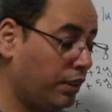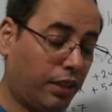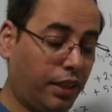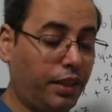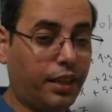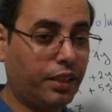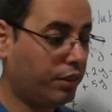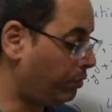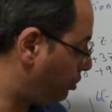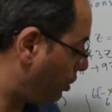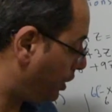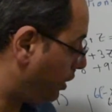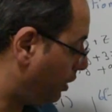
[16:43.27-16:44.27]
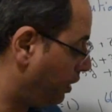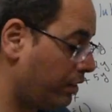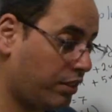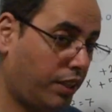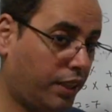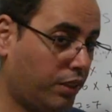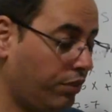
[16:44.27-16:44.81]
and negative 3
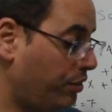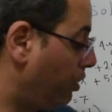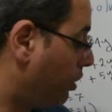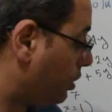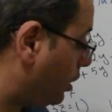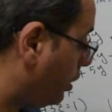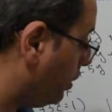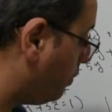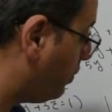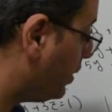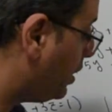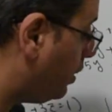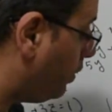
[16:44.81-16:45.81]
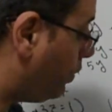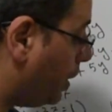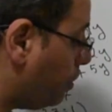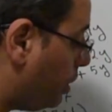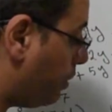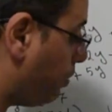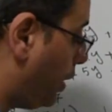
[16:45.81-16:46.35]
is negative 30. Then
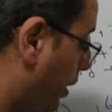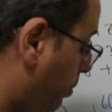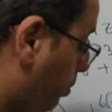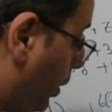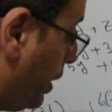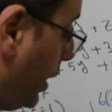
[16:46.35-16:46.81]
we divide by